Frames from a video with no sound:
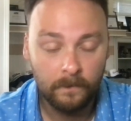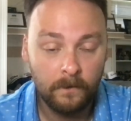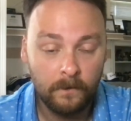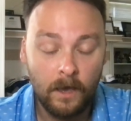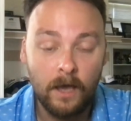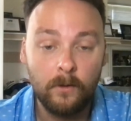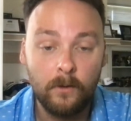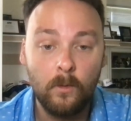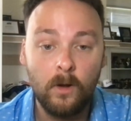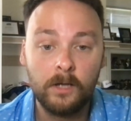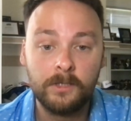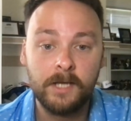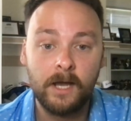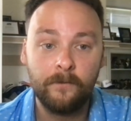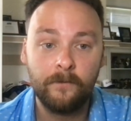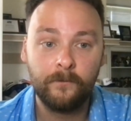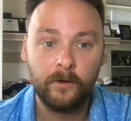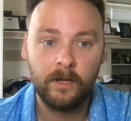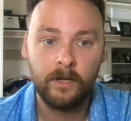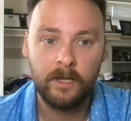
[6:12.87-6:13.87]
got to watch
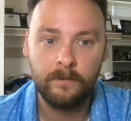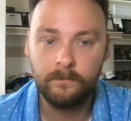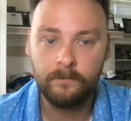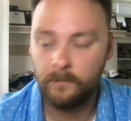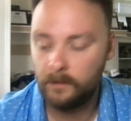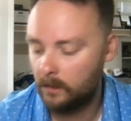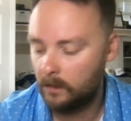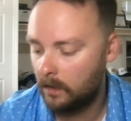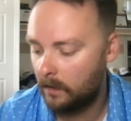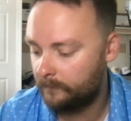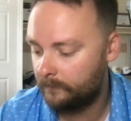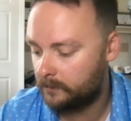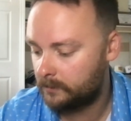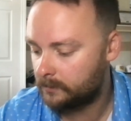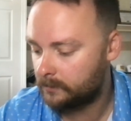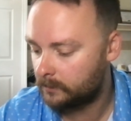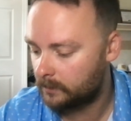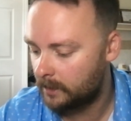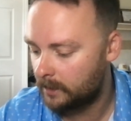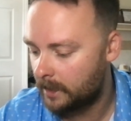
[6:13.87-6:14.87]
out for him. He
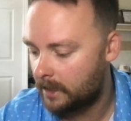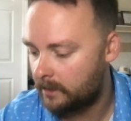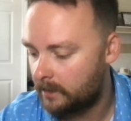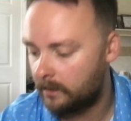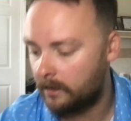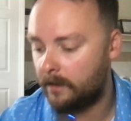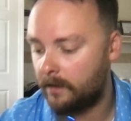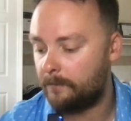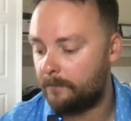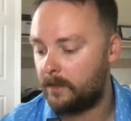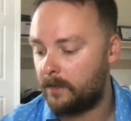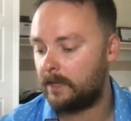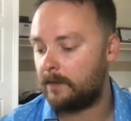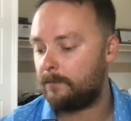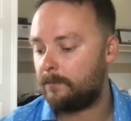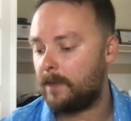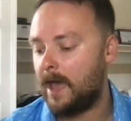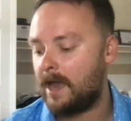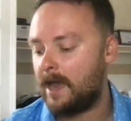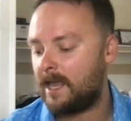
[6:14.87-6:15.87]
obviously had a big
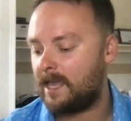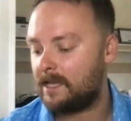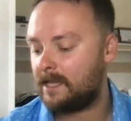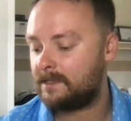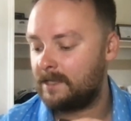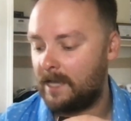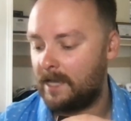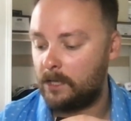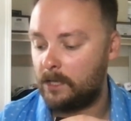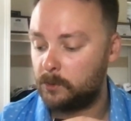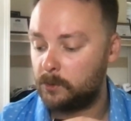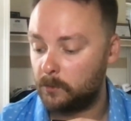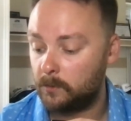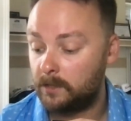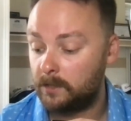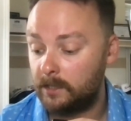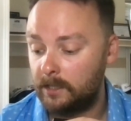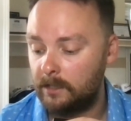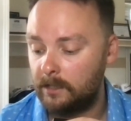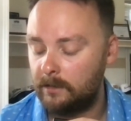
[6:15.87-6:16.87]
at-bat against Andrew
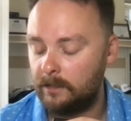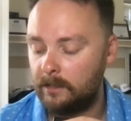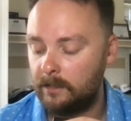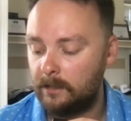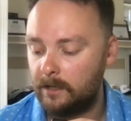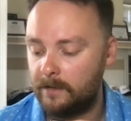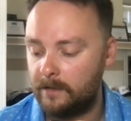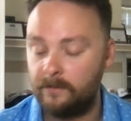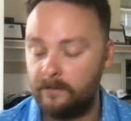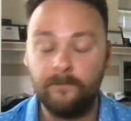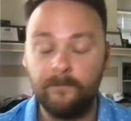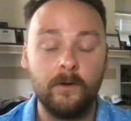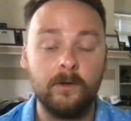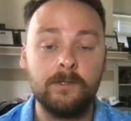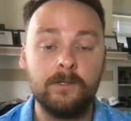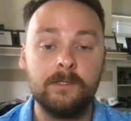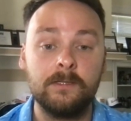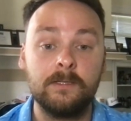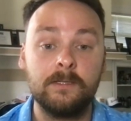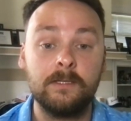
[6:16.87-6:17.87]
Heaney in the
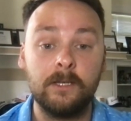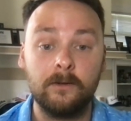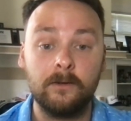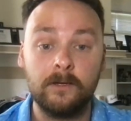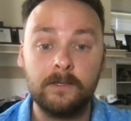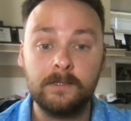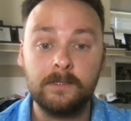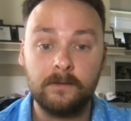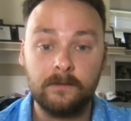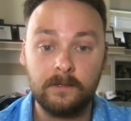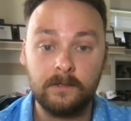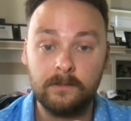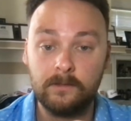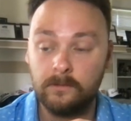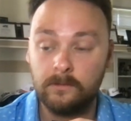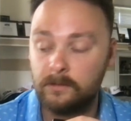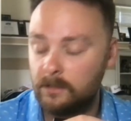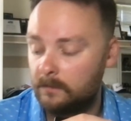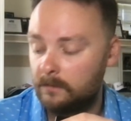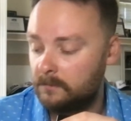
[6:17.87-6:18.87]
first series. These
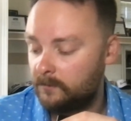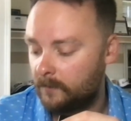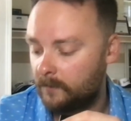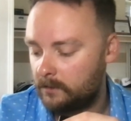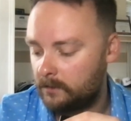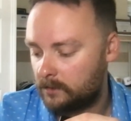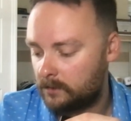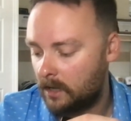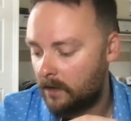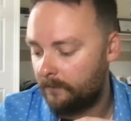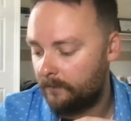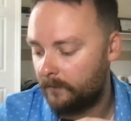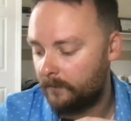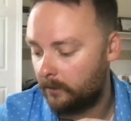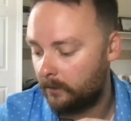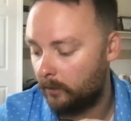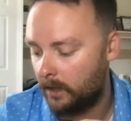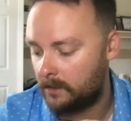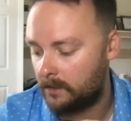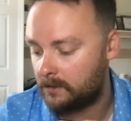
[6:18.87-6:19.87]
2 teams faced off, hit a
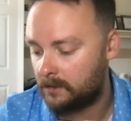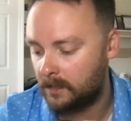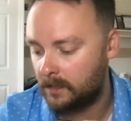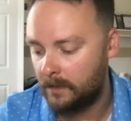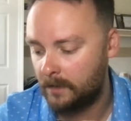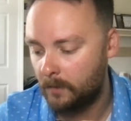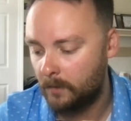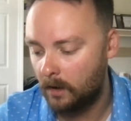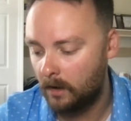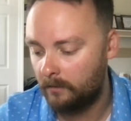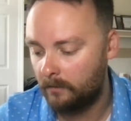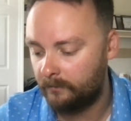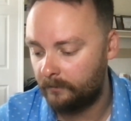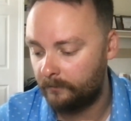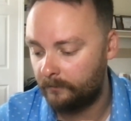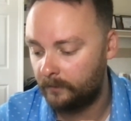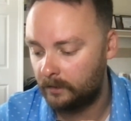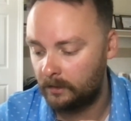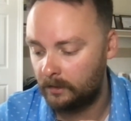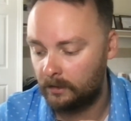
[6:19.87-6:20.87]
grand slam off
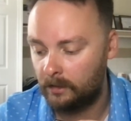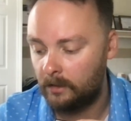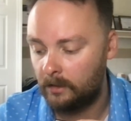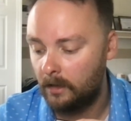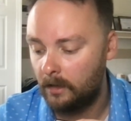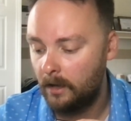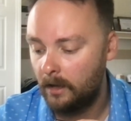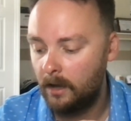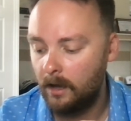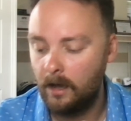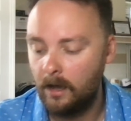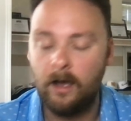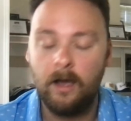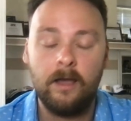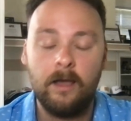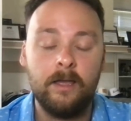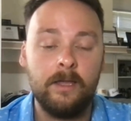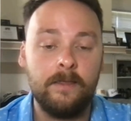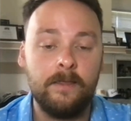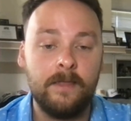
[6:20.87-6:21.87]
of Heaney
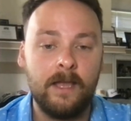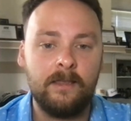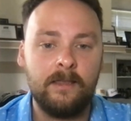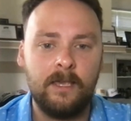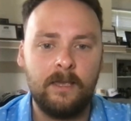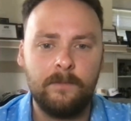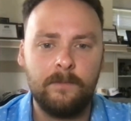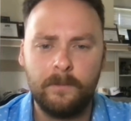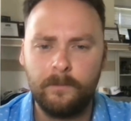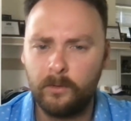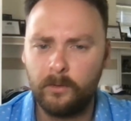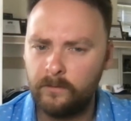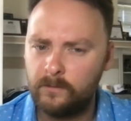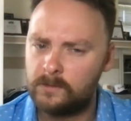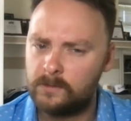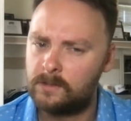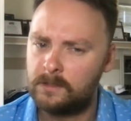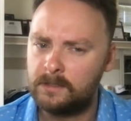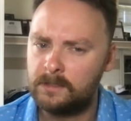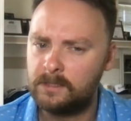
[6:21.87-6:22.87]
in that game. I believe it
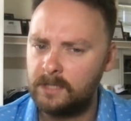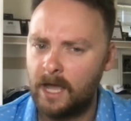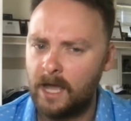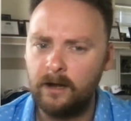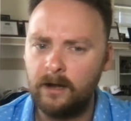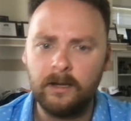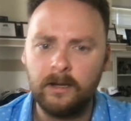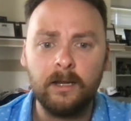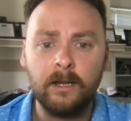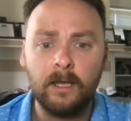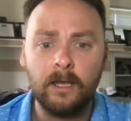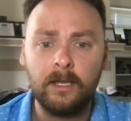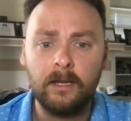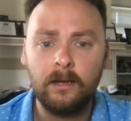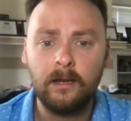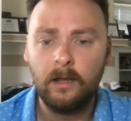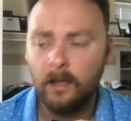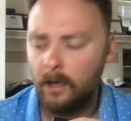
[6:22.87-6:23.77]
was on a Saturday night.